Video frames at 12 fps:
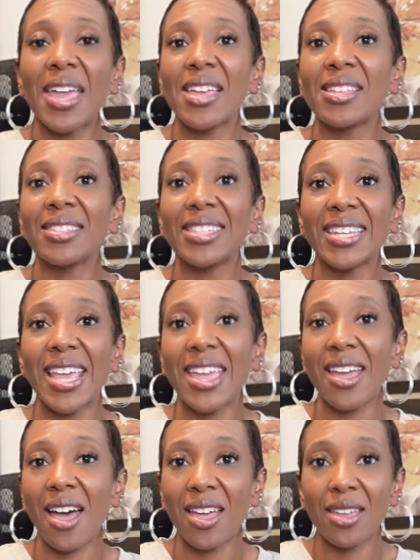and
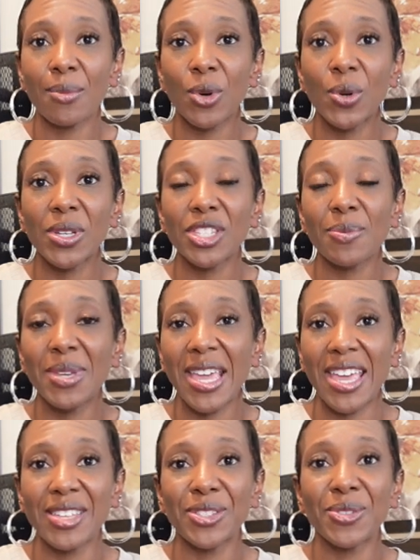today I am going to be
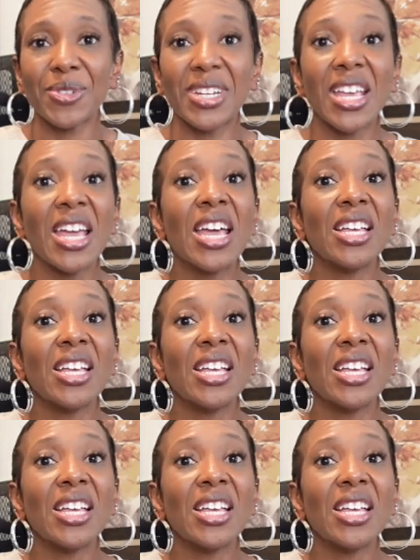answering